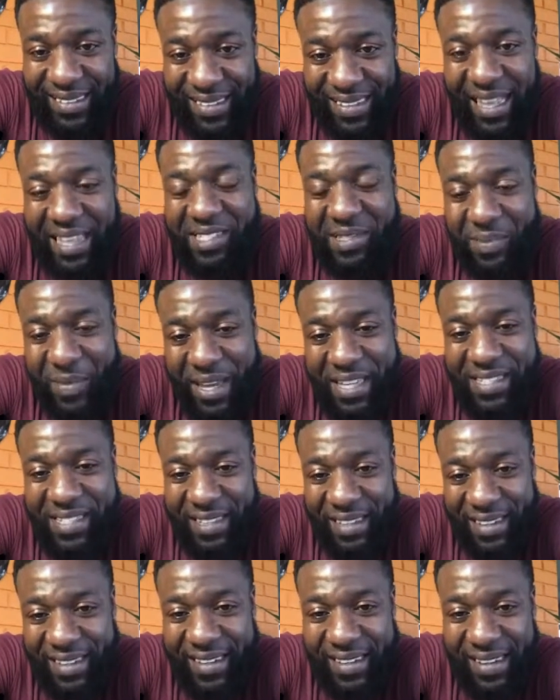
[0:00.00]
That's
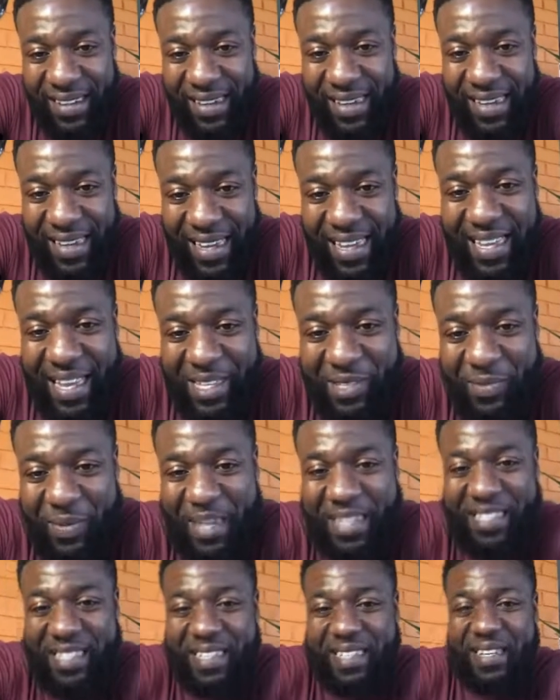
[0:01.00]
amazing. That's
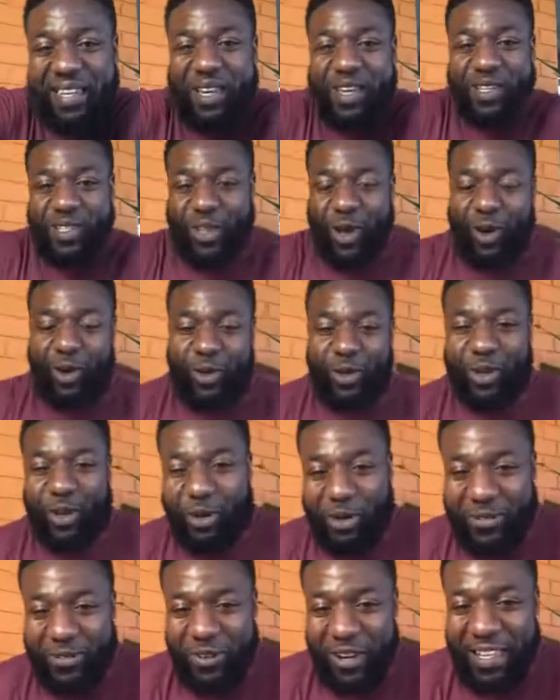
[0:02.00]
amazing. So, you know
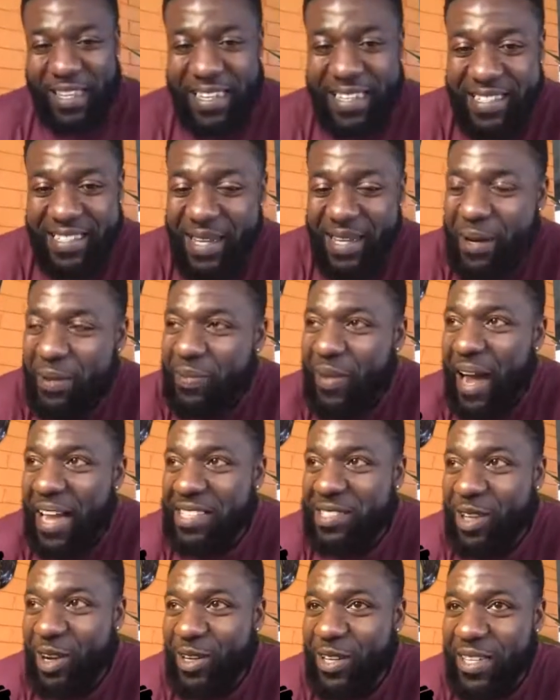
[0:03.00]
what's funny is I
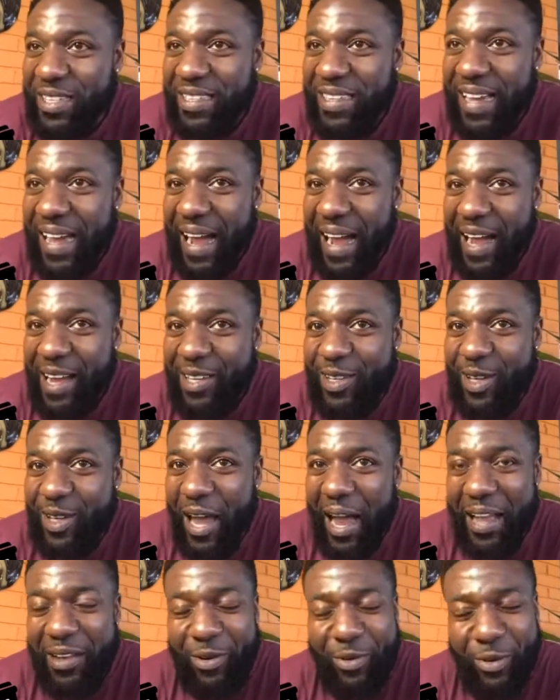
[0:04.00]

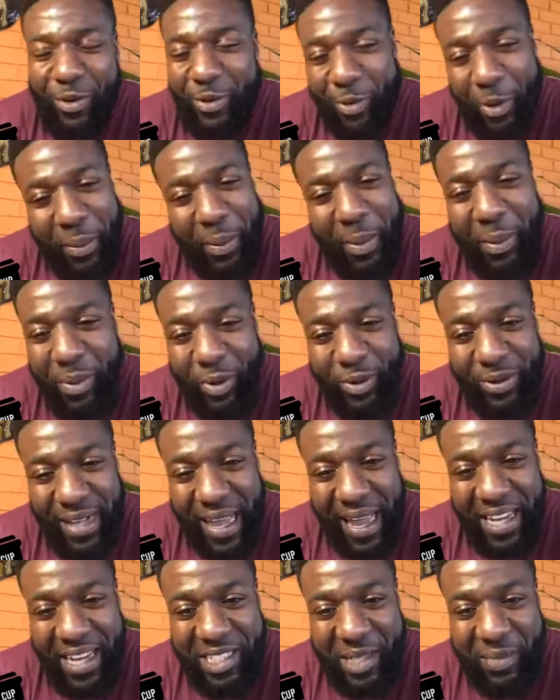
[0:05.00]
don't remember when I
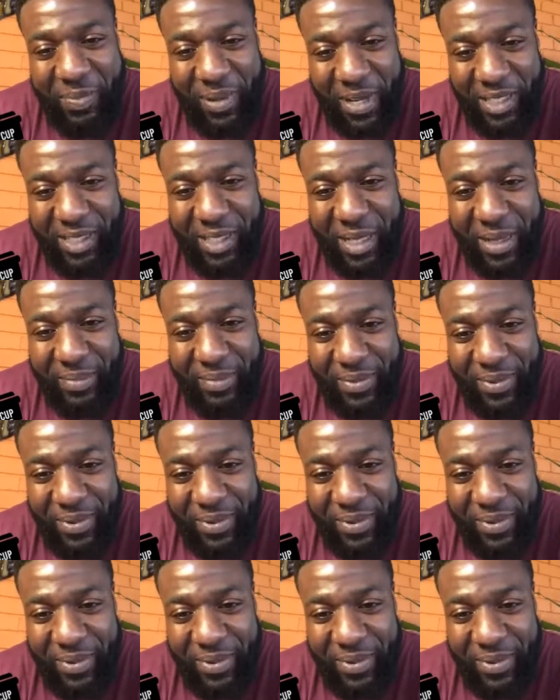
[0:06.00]
actually picked up